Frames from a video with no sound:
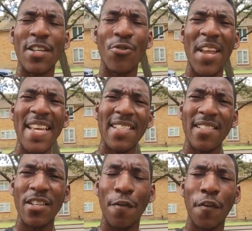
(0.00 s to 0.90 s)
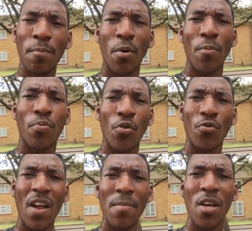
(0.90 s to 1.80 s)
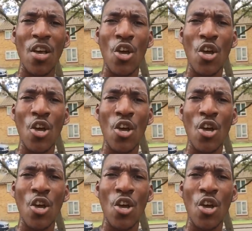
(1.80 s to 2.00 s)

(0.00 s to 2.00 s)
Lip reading: created a football program